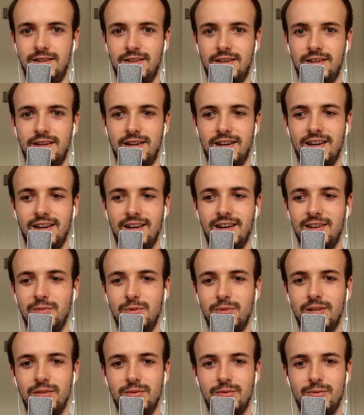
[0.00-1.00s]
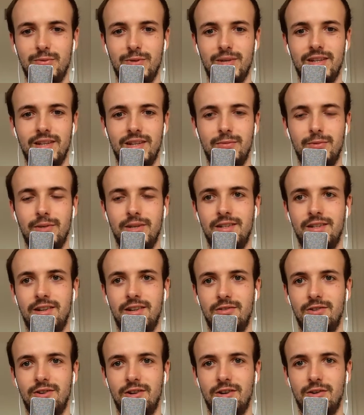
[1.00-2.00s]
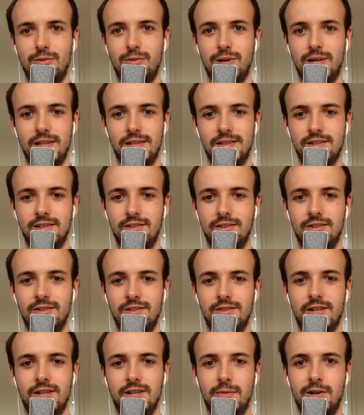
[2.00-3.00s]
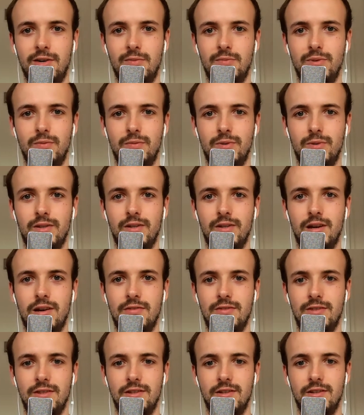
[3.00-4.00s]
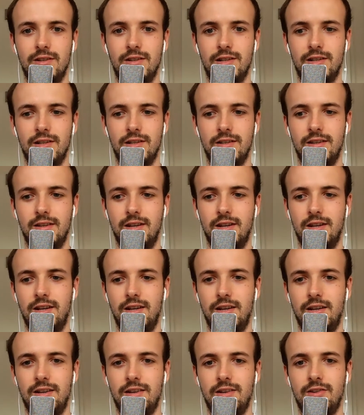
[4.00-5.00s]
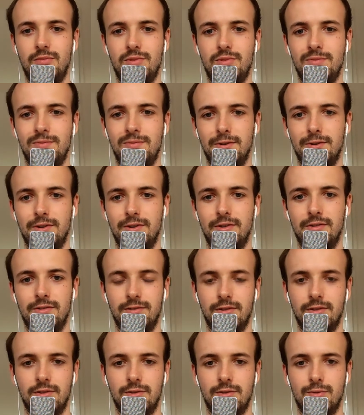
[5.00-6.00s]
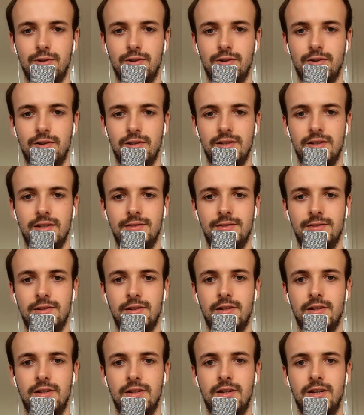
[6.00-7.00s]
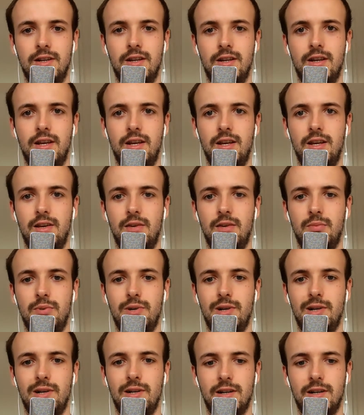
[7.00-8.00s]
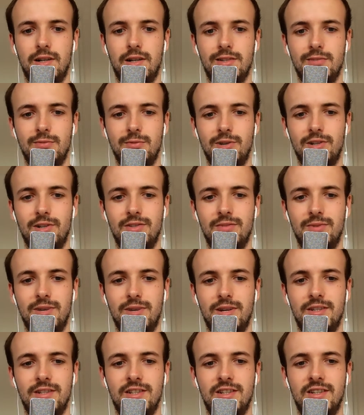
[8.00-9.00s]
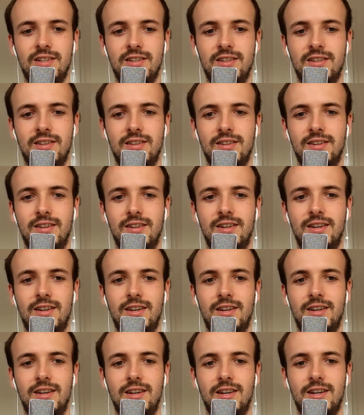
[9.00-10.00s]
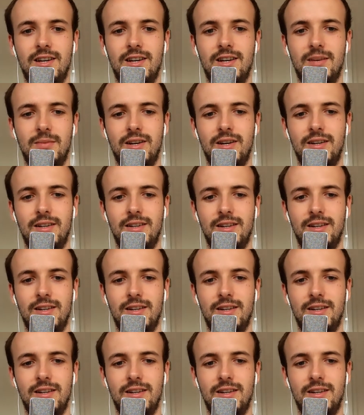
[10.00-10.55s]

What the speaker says: yeah, and we don't know when it's going to come out, but we're definitely gonna let people know on Twitter, etc. But I just wanted to mention, him and